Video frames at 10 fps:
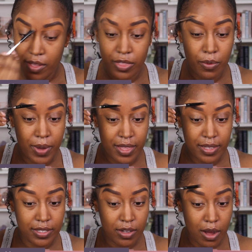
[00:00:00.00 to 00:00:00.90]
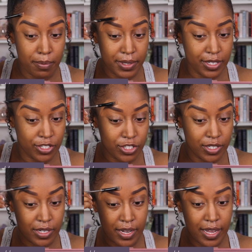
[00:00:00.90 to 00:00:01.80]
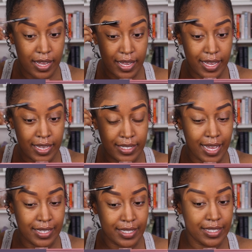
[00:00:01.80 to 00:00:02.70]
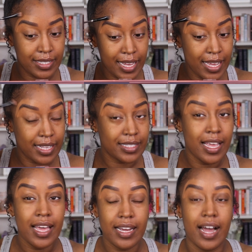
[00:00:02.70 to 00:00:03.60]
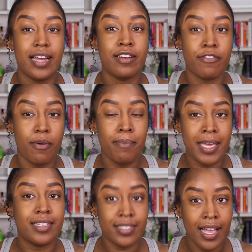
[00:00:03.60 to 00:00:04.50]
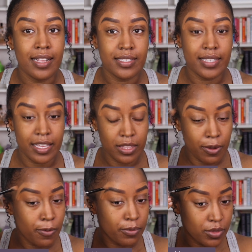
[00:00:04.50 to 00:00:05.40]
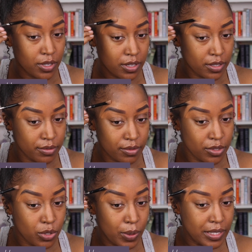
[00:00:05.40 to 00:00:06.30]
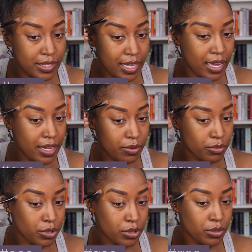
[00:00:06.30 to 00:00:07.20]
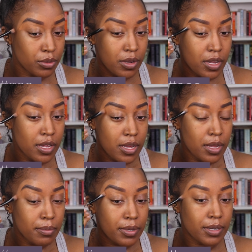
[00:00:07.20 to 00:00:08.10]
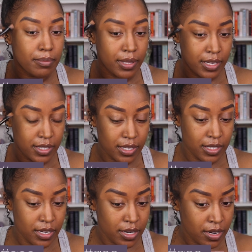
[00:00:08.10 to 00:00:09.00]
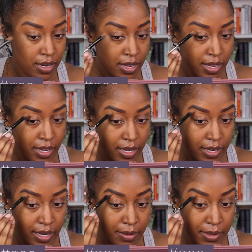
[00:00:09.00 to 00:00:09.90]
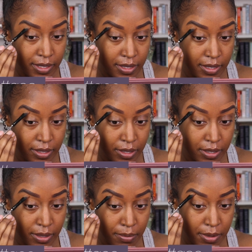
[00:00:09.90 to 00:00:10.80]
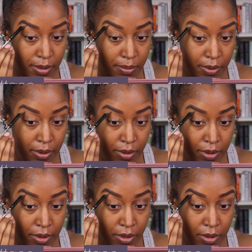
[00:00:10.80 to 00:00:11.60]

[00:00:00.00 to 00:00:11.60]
the way this competition is as it stands kind of makes sense. Like, the twist that Ru put in place this year, it kind of makes sense, because there are some people